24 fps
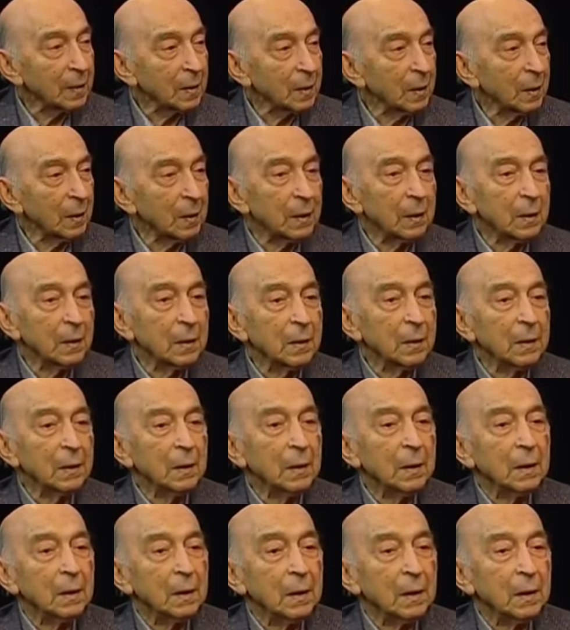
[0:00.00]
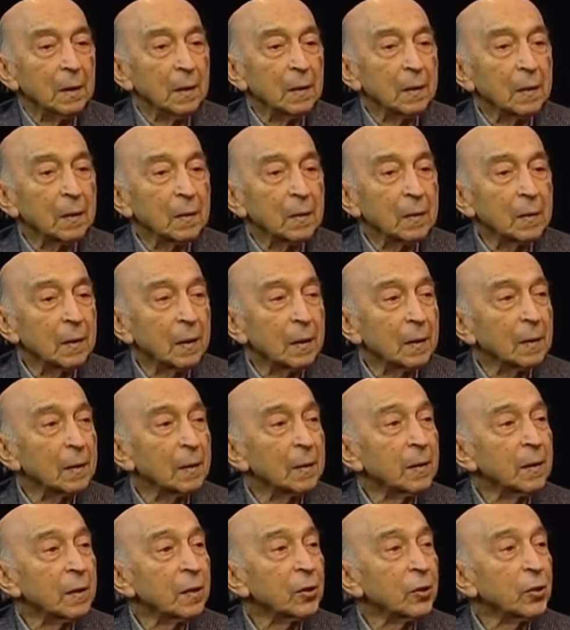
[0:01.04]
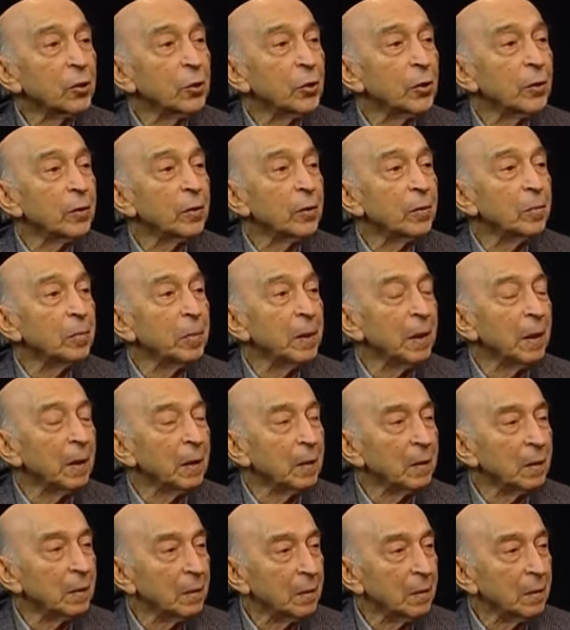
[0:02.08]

say is that there should be.